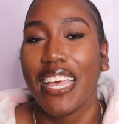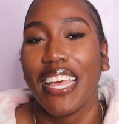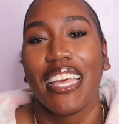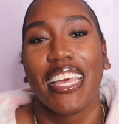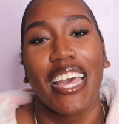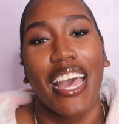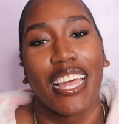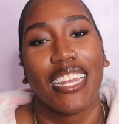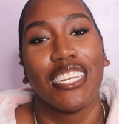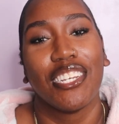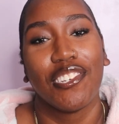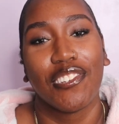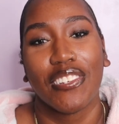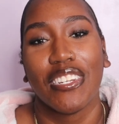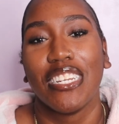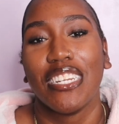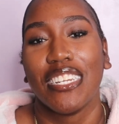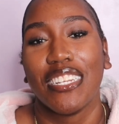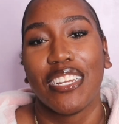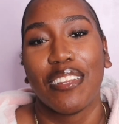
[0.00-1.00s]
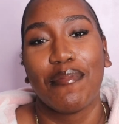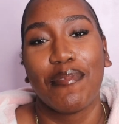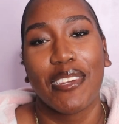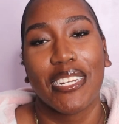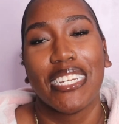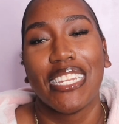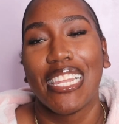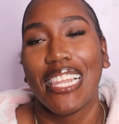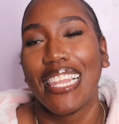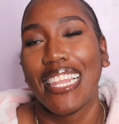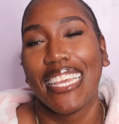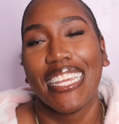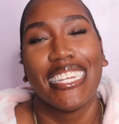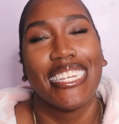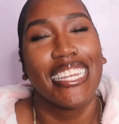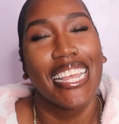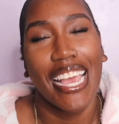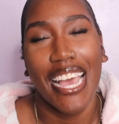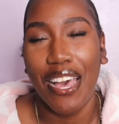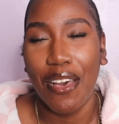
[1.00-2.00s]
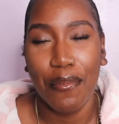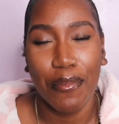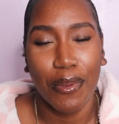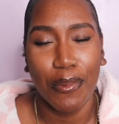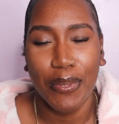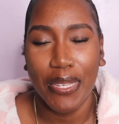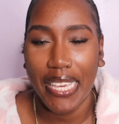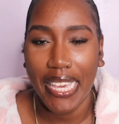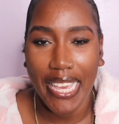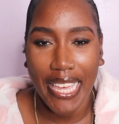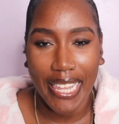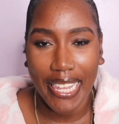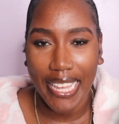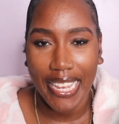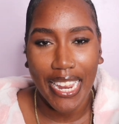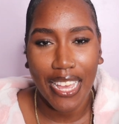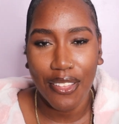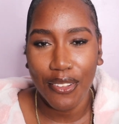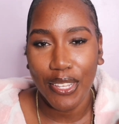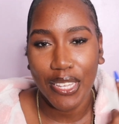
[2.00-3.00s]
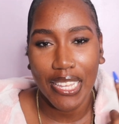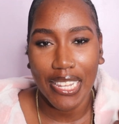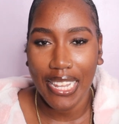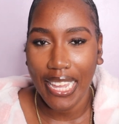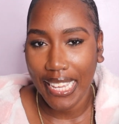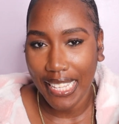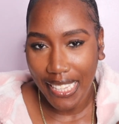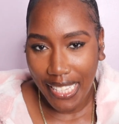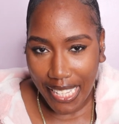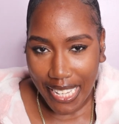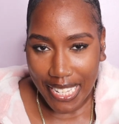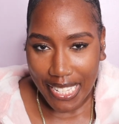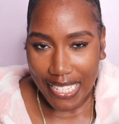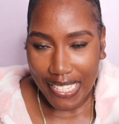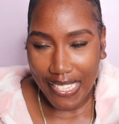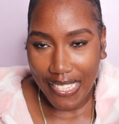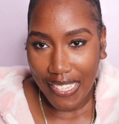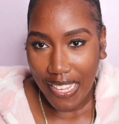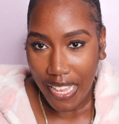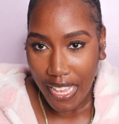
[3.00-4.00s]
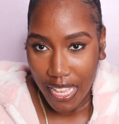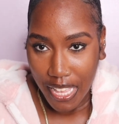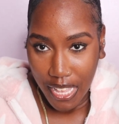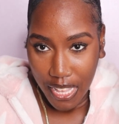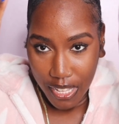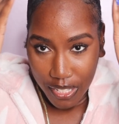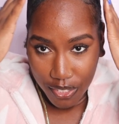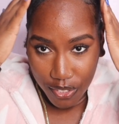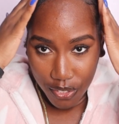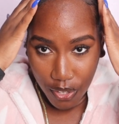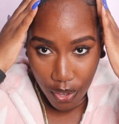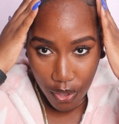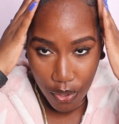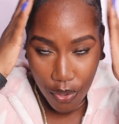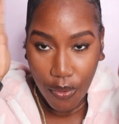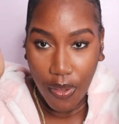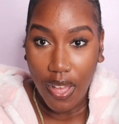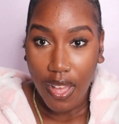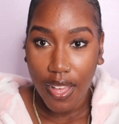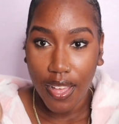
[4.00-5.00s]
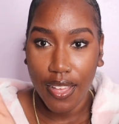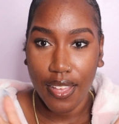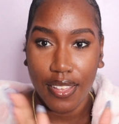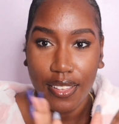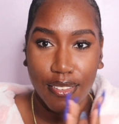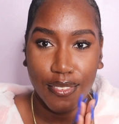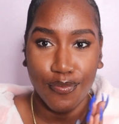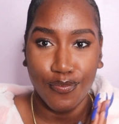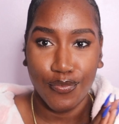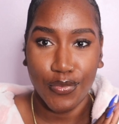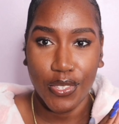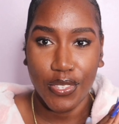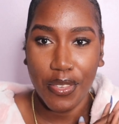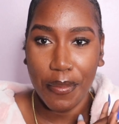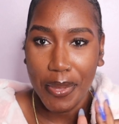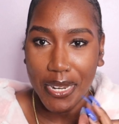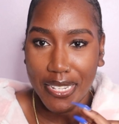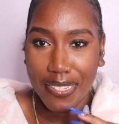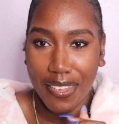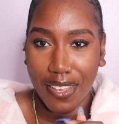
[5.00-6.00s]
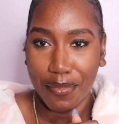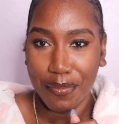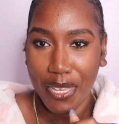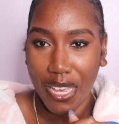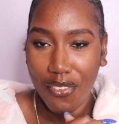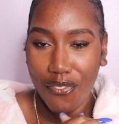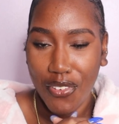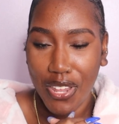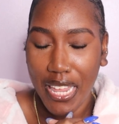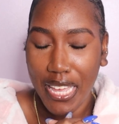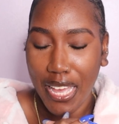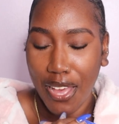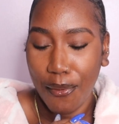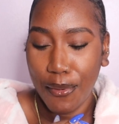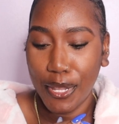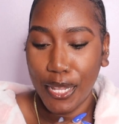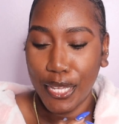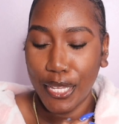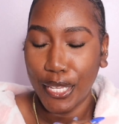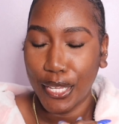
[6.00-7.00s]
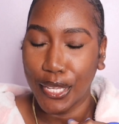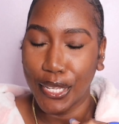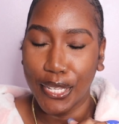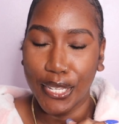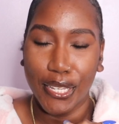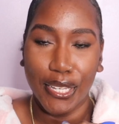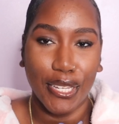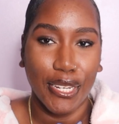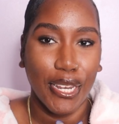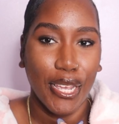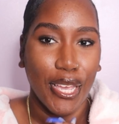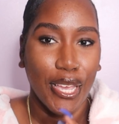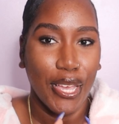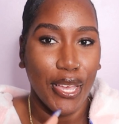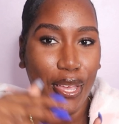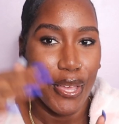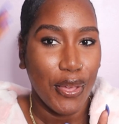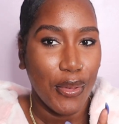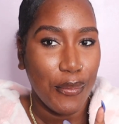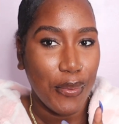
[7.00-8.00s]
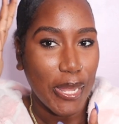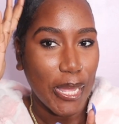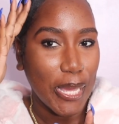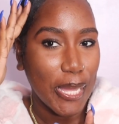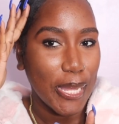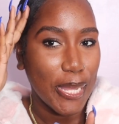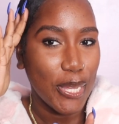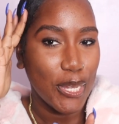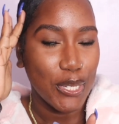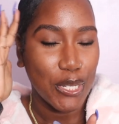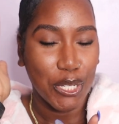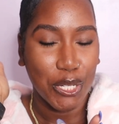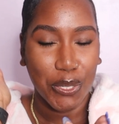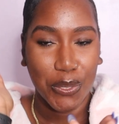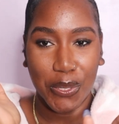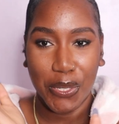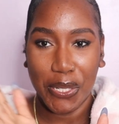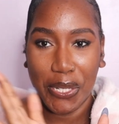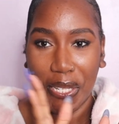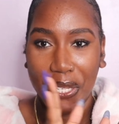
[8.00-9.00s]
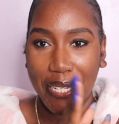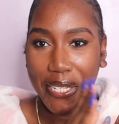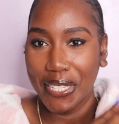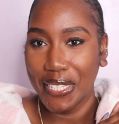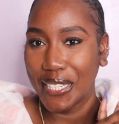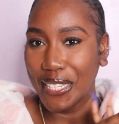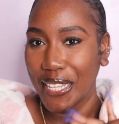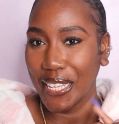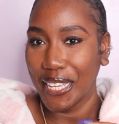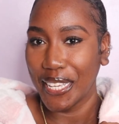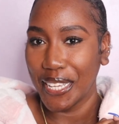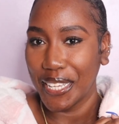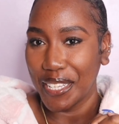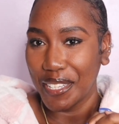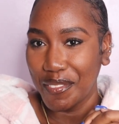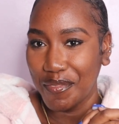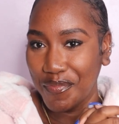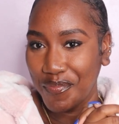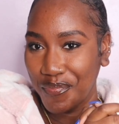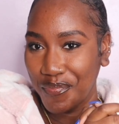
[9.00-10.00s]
kind of drained and I'm ready to lay down, but we can't lay down looking like this. So somebody told me I feel like I would look good with like a little shortcut. Like,